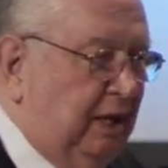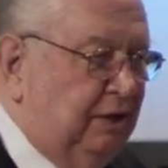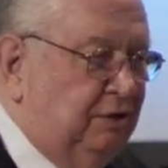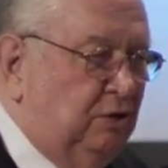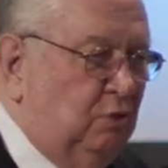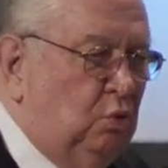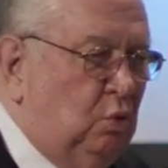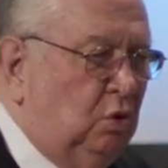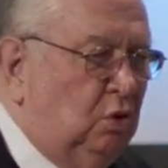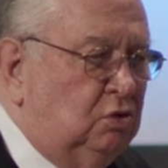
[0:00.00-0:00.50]

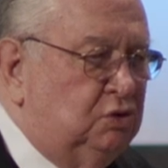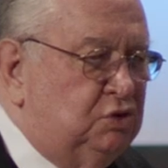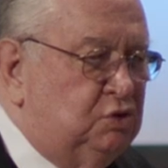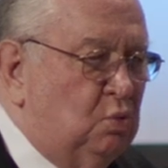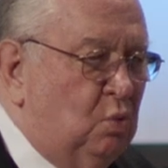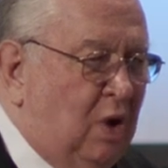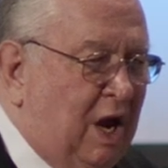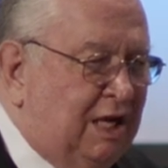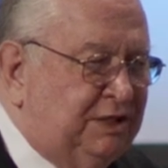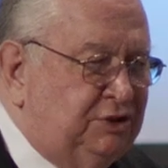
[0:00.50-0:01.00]
And the
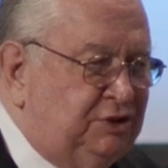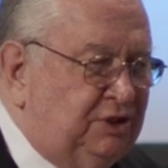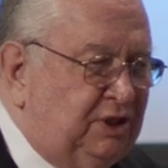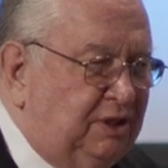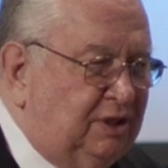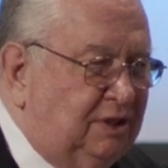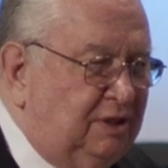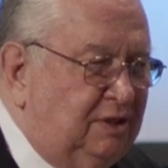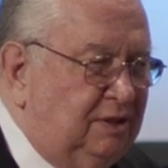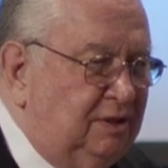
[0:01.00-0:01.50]
world's
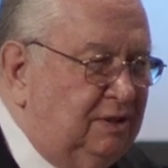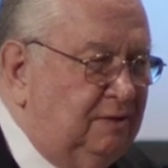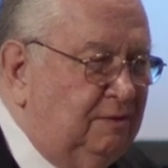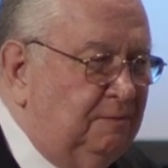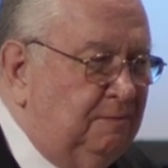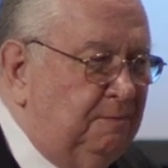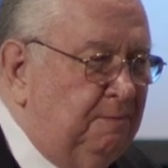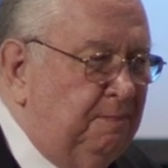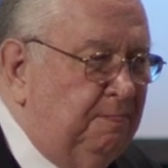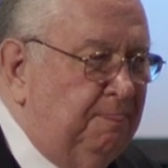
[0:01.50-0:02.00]
watching.
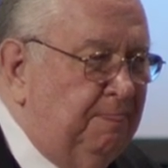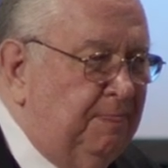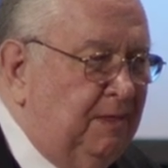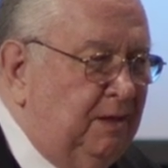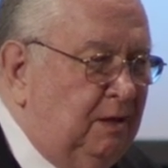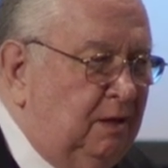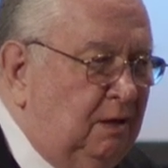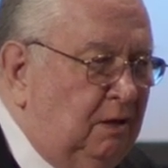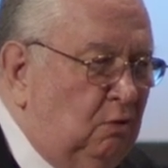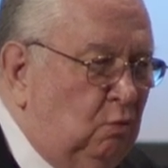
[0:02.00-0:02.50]

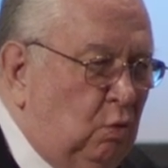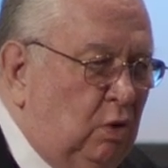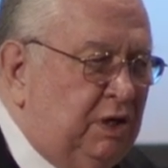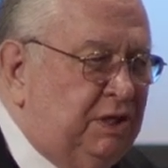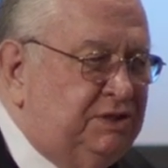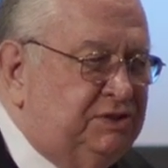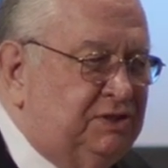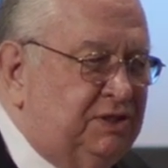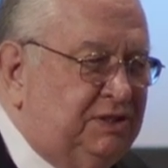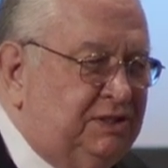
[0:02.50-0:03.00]

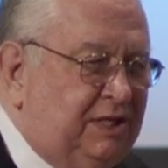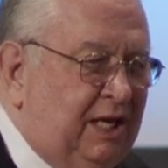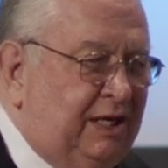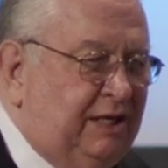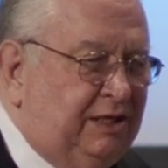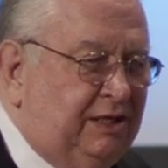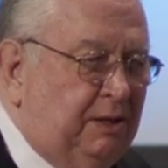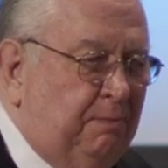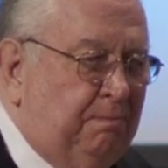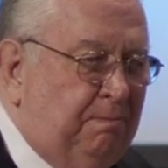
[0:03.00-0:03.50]
What does it
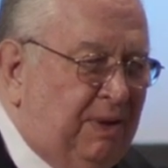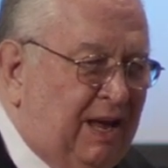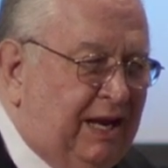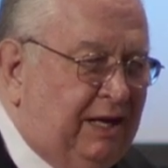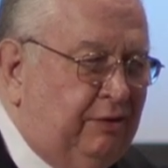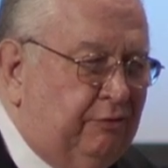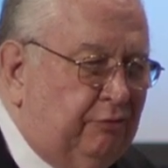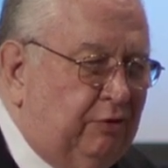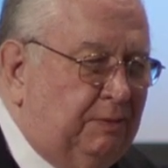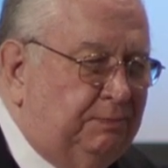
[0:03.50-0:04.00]
take to
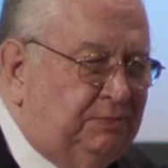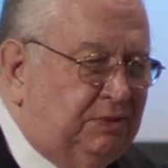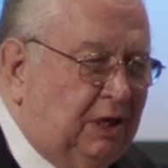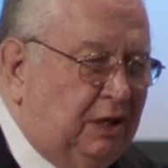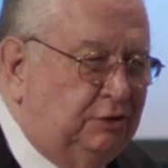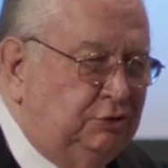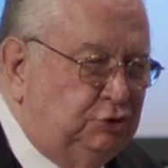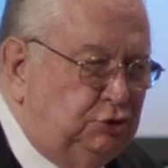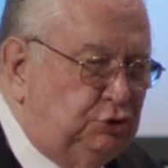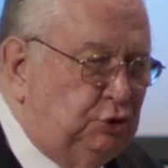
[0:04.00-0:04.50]
bankrupt
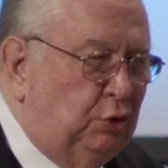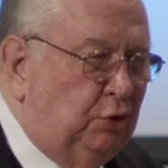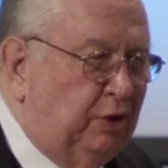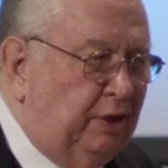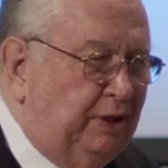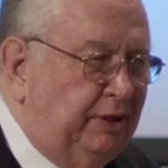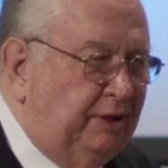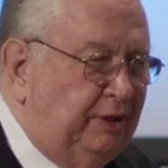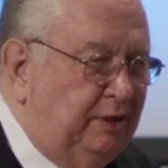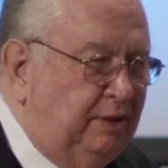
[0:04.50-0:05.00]
our
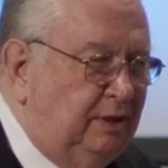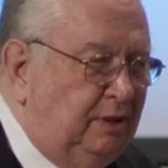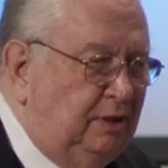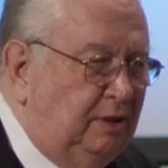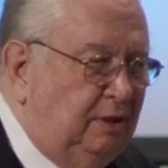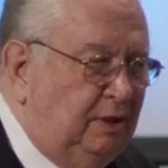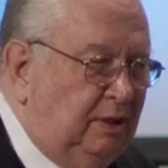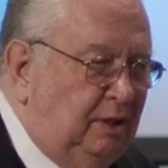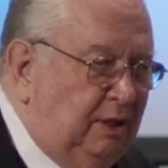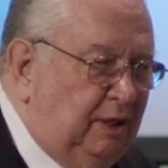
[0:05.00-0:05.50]
joy?
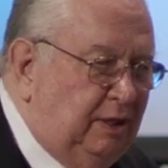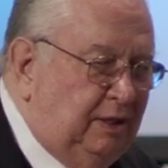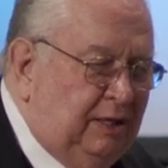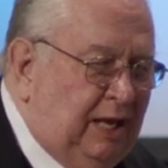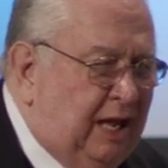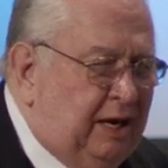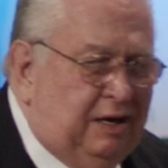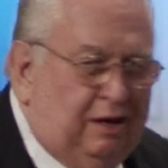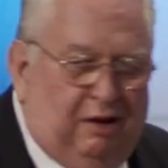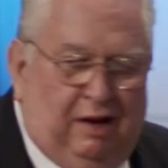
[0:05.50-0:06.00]

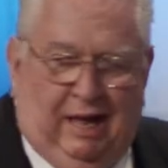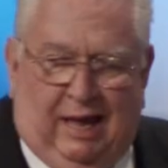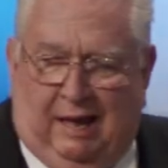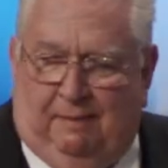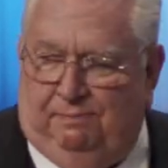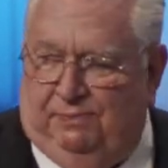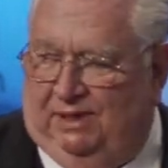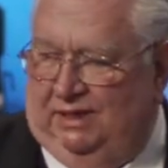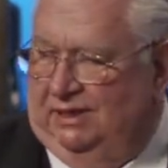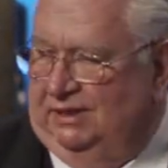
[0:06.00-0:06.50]
Not our
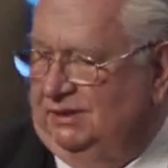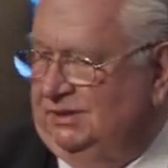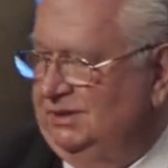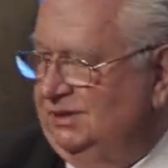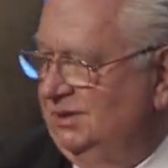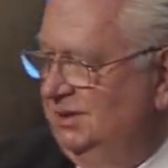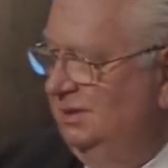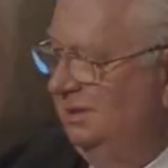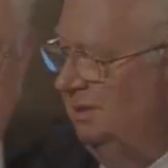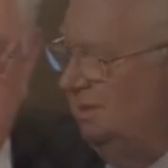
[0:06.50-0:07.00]

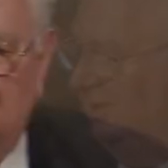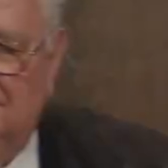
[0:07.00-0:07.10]
happiness.